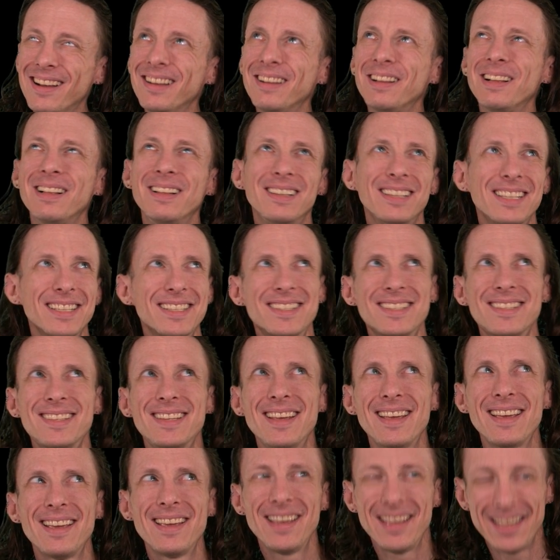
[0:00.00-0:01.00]
Let's
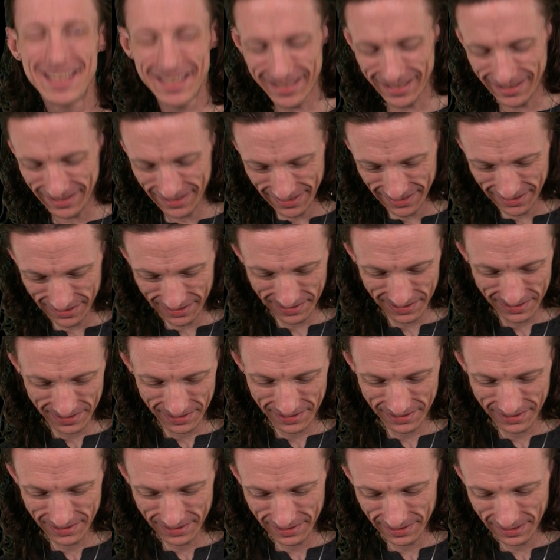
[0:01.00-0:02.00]
say it's
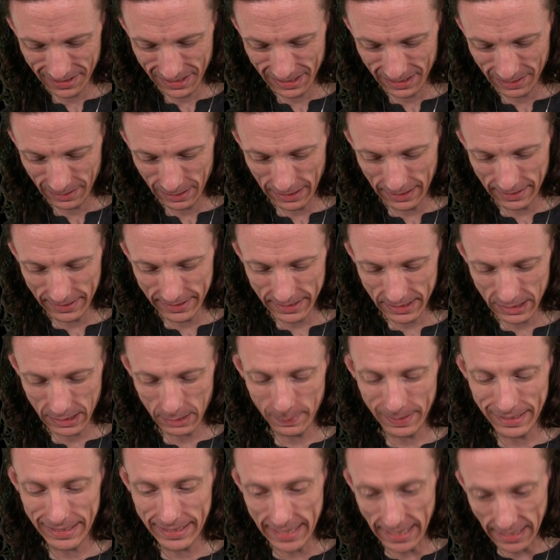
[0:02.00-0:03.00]
the
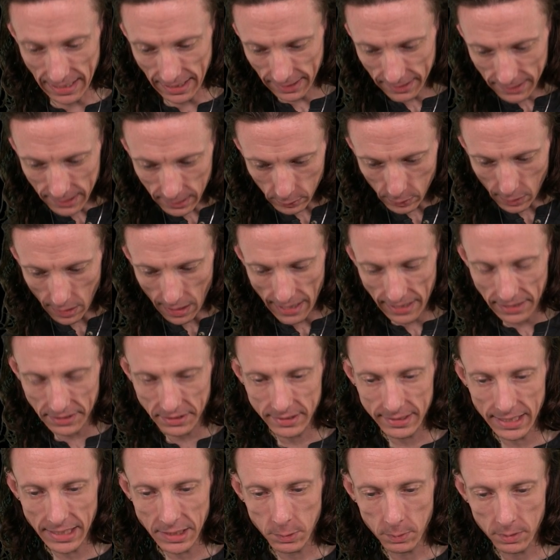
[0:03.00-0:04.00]
beginning of the line, so
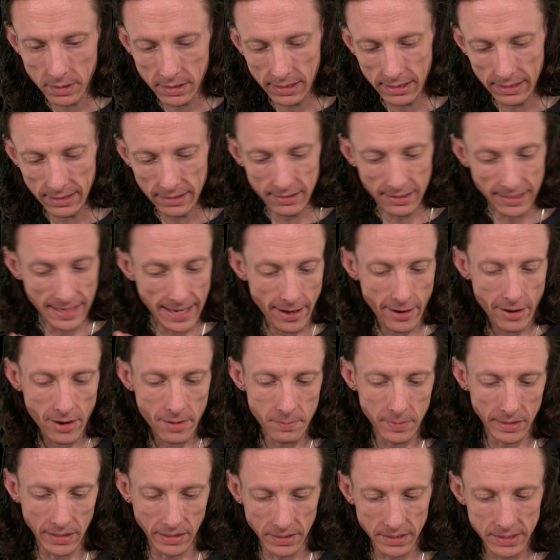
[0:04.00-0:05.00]
that's what the caret
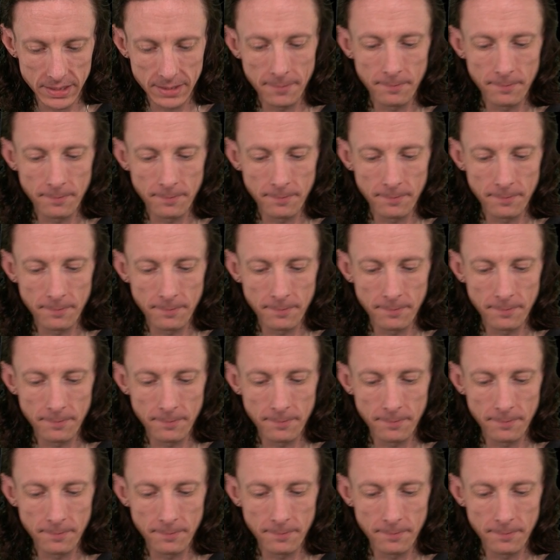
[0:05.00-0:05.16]
means.